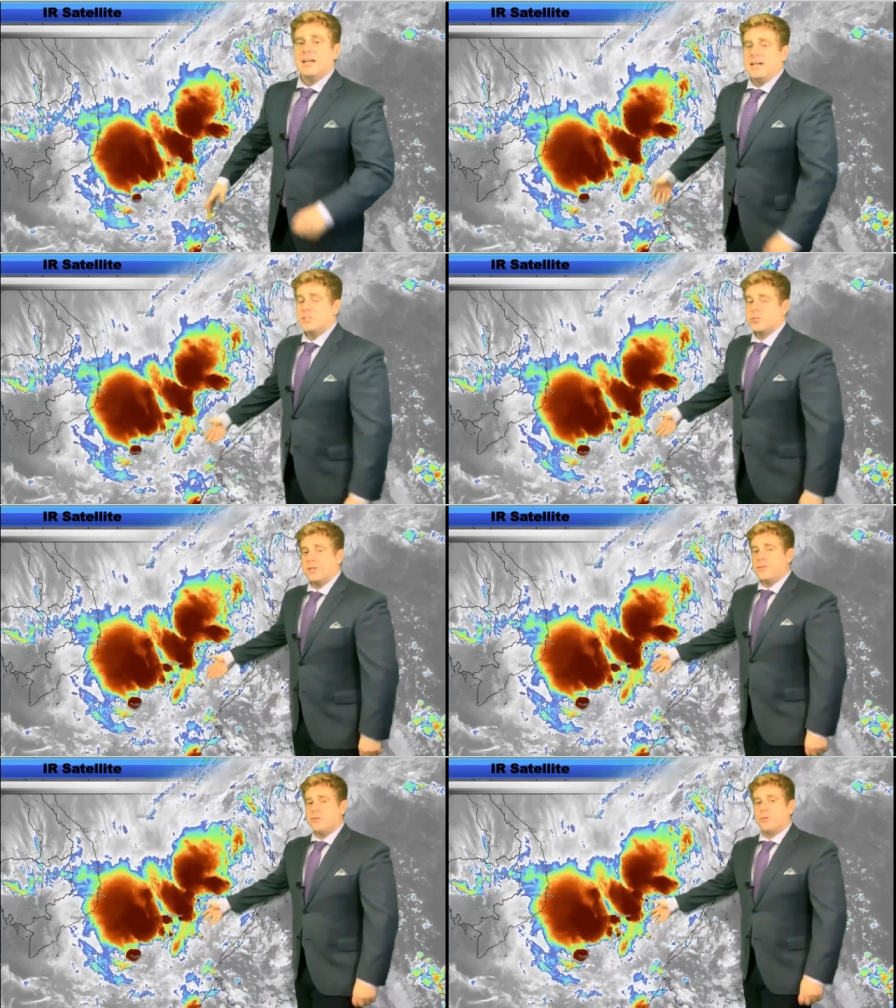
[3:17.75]
It's
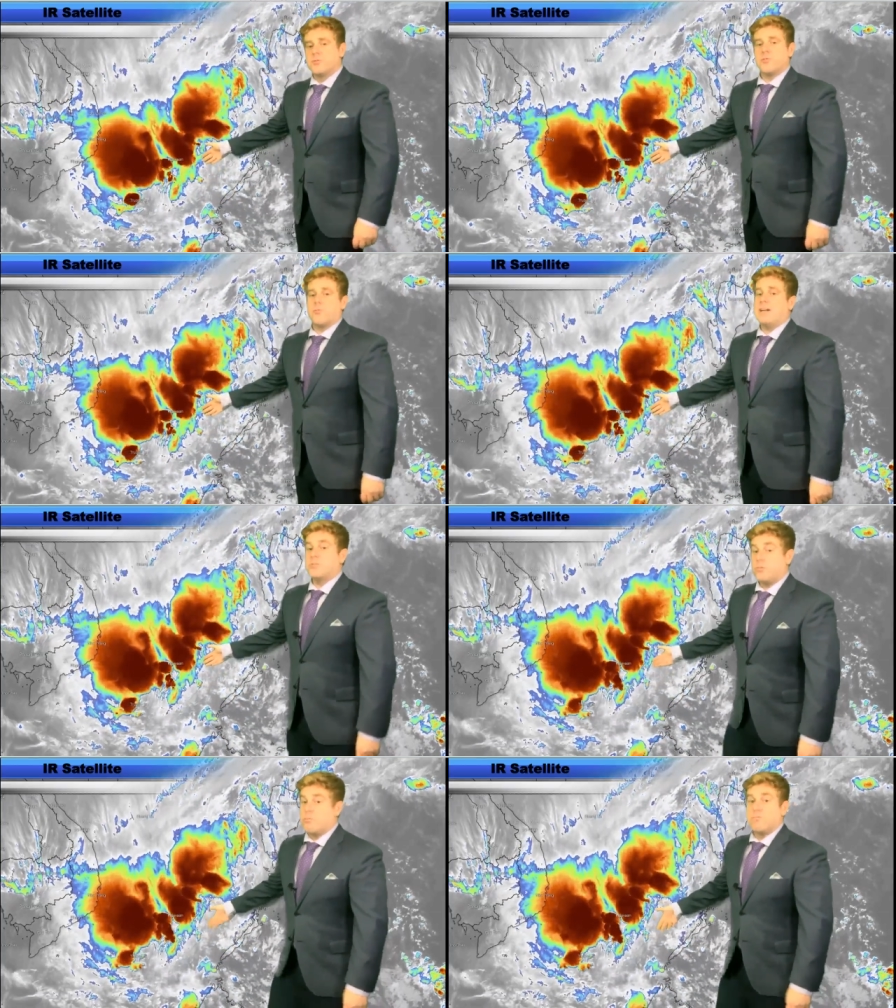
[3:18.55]
drifting towards the
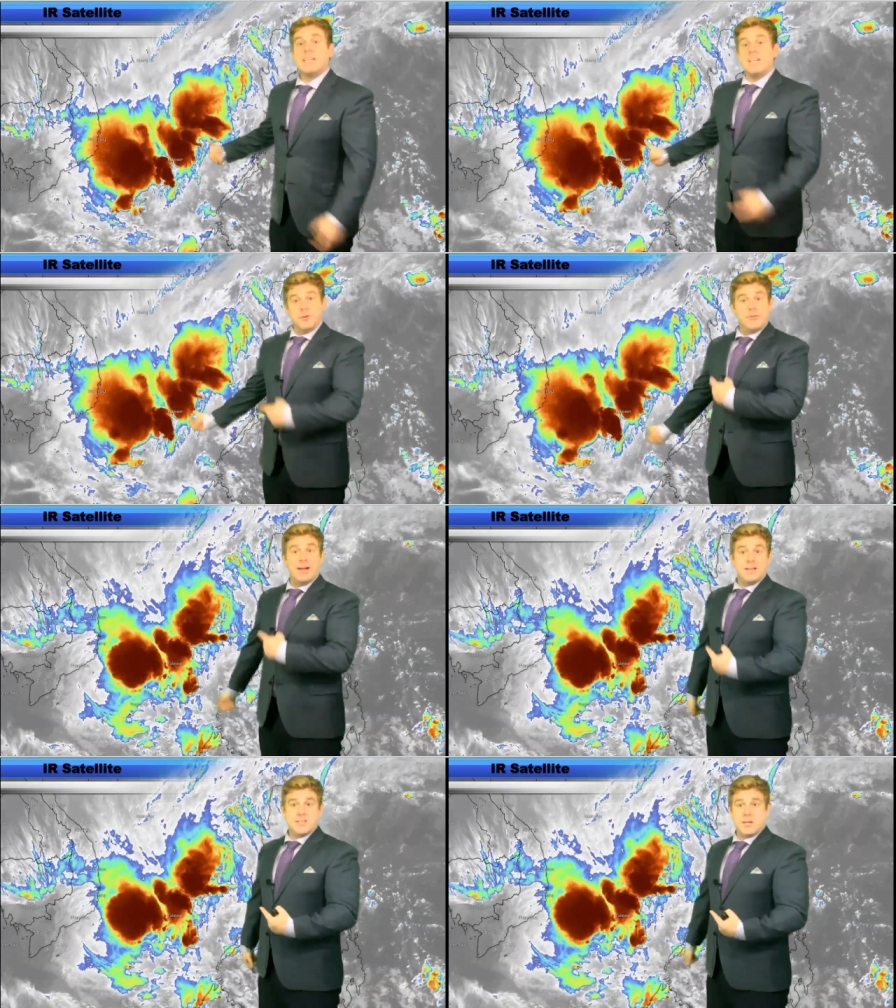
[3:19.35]
west. Can you
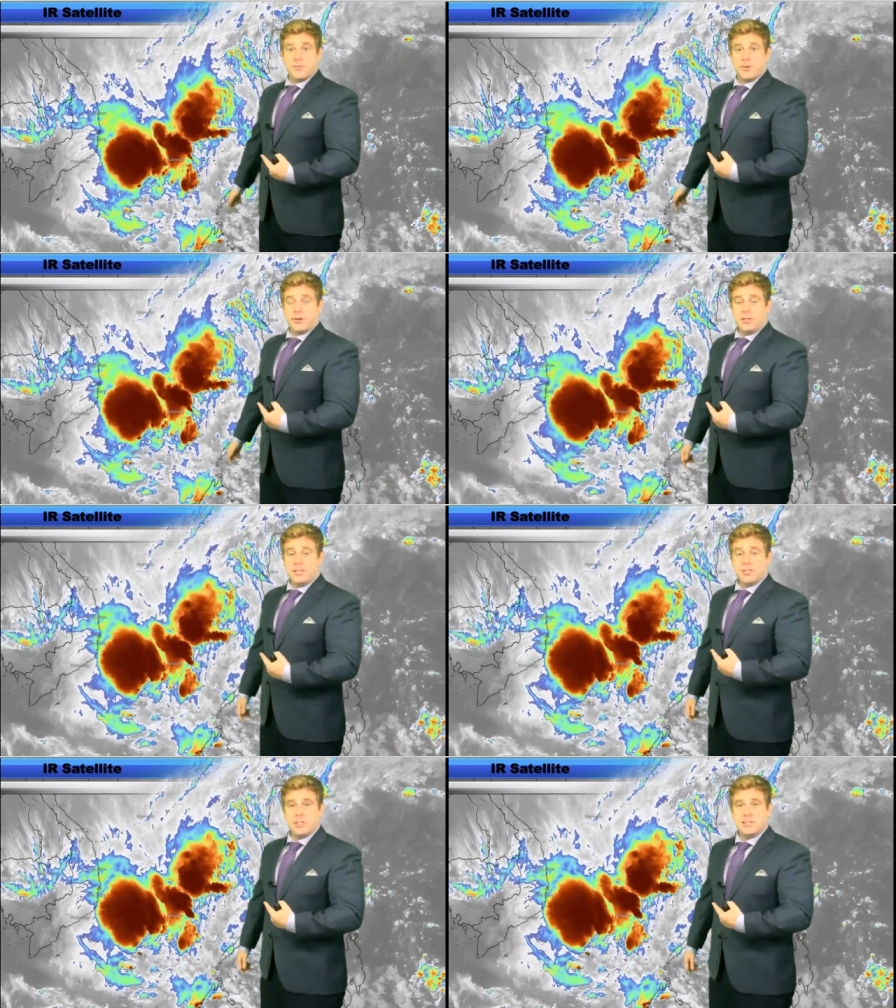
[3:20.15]
find the center of
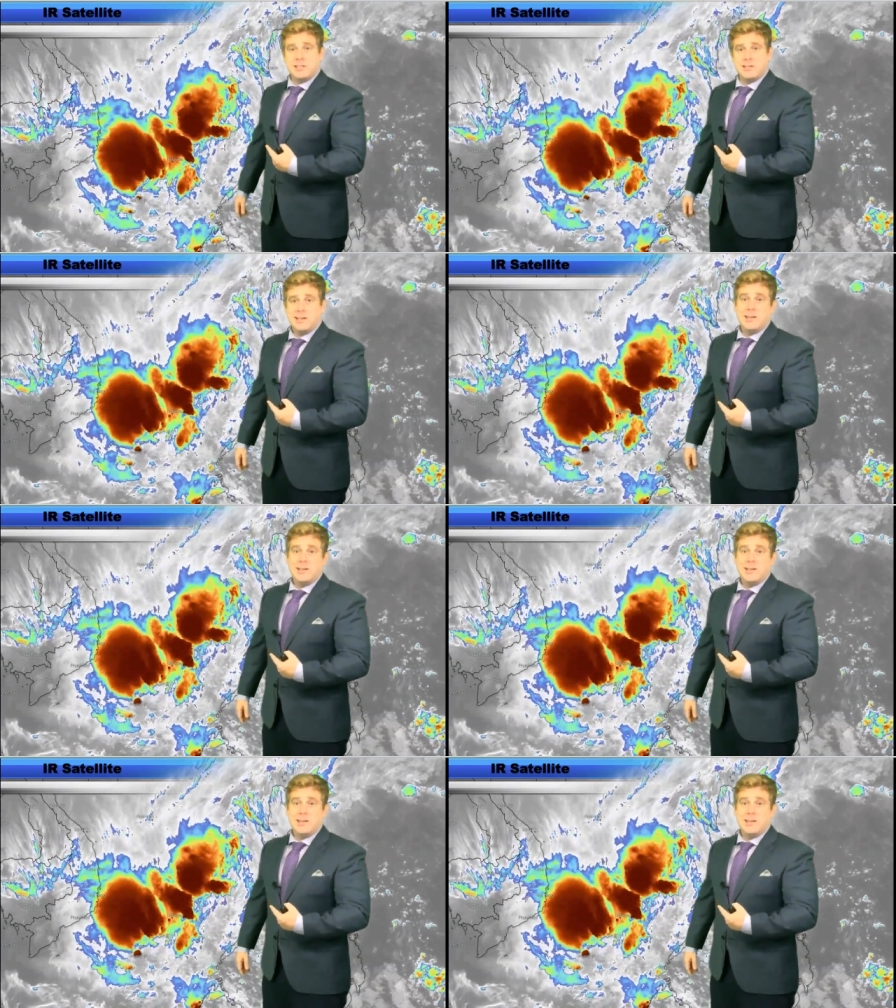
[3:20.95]
circulation here?